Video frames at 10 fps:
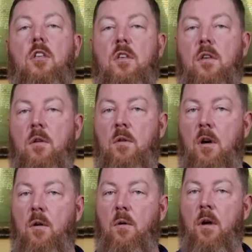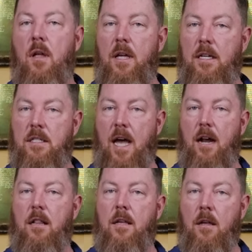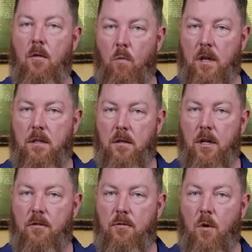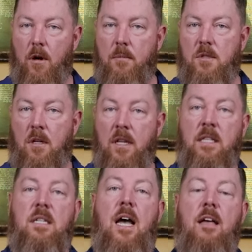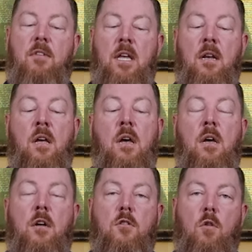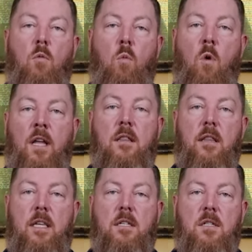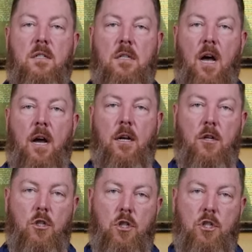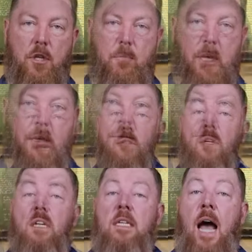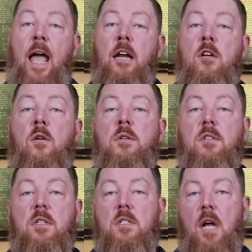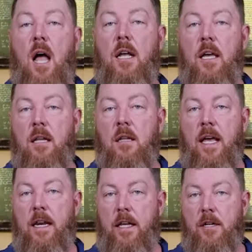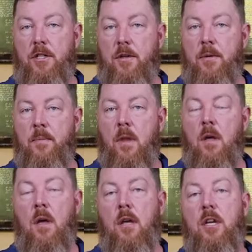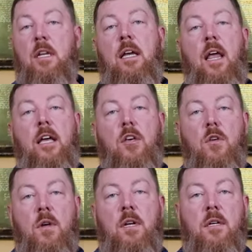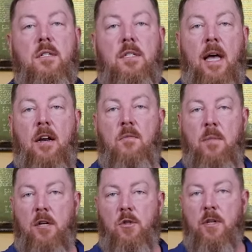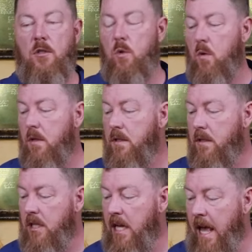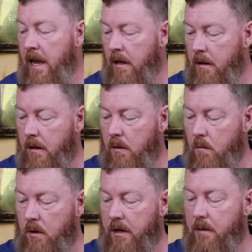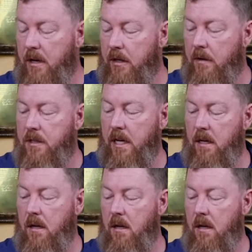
you know exactly what to look for. So let's dive in to what this stock should be. To diagnose the stock inlet issue, you need a good set of measuring tools. Today, we're going to be using